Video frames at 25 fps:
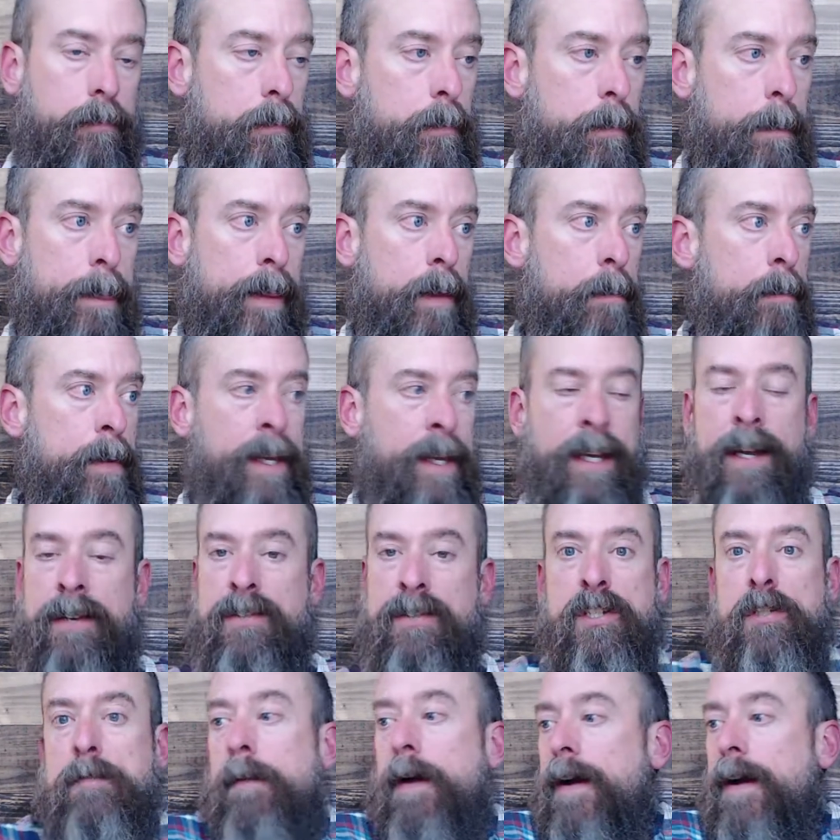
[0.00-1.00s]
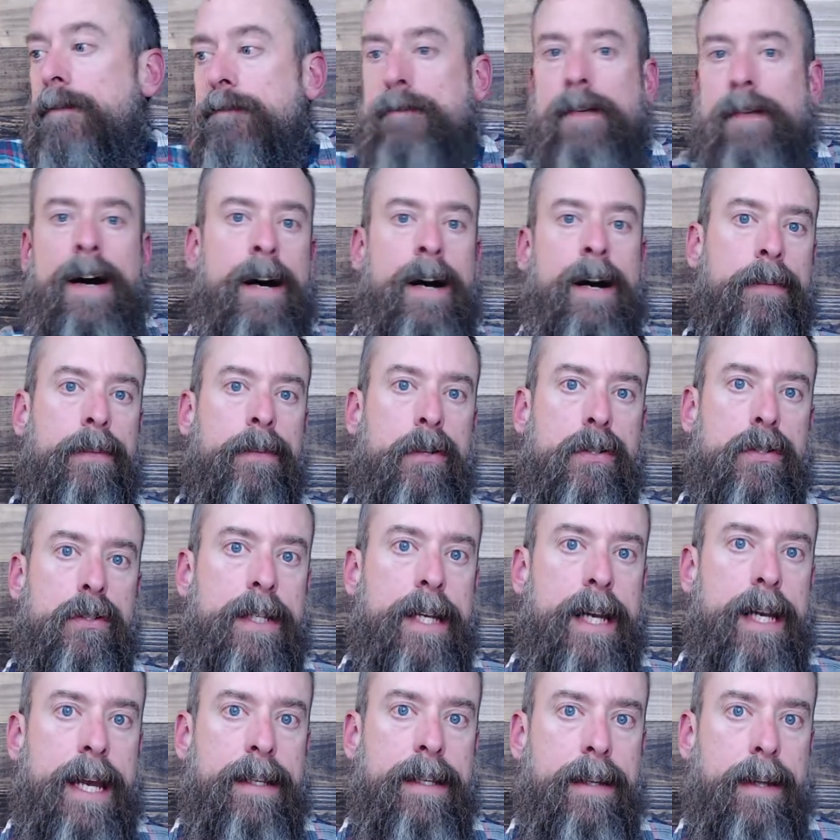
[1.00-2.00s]
Because it's my Father's
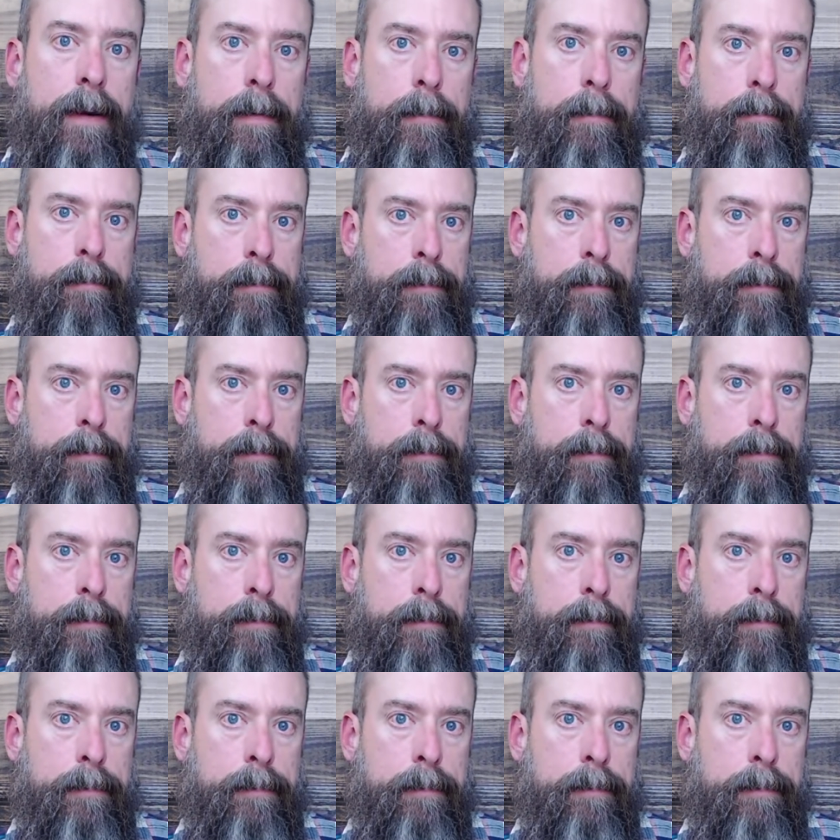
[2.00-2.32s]
kingdom.